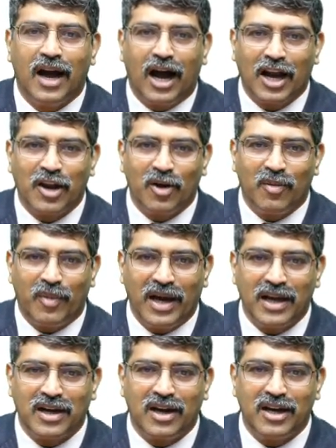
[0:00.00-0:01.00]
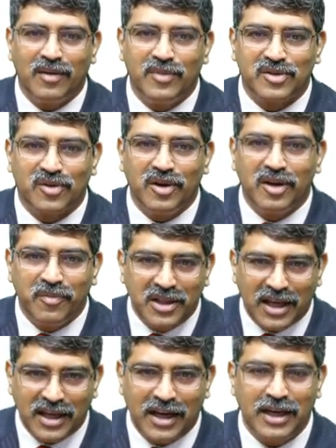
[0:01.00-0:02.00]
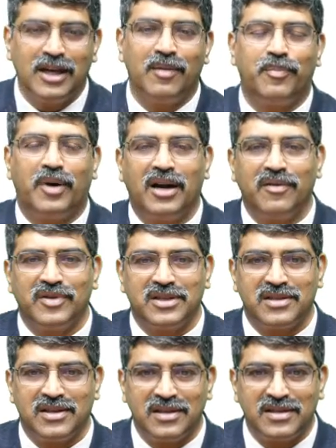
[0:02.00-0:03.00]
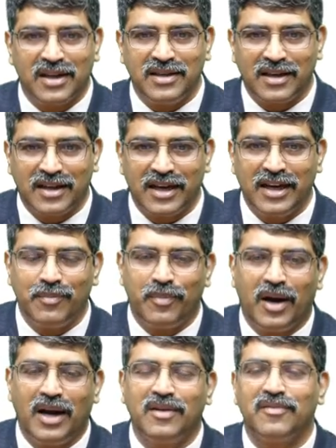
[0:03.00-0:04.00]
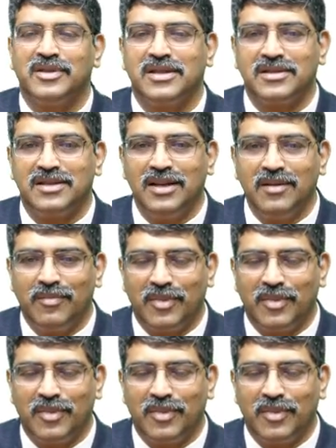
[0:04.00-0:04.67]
and your myocardium is going to be the inner part which is inside the green part which is the